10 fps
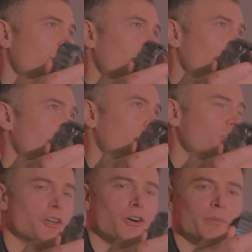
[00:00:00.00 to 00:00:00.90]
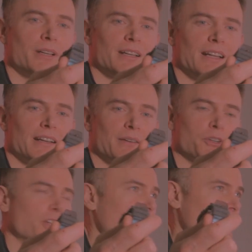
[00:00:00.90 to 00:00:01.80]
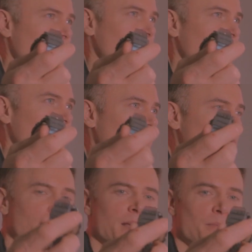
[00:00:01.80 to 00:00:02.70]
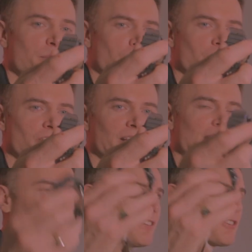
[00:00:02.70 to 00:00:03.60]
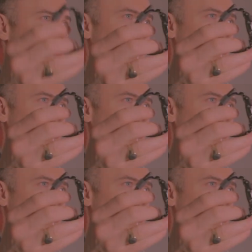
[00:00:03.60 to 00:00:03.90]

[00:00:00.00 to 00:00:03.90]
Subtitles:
what you do for a job and what your lifestyle's like. But personally, I think this is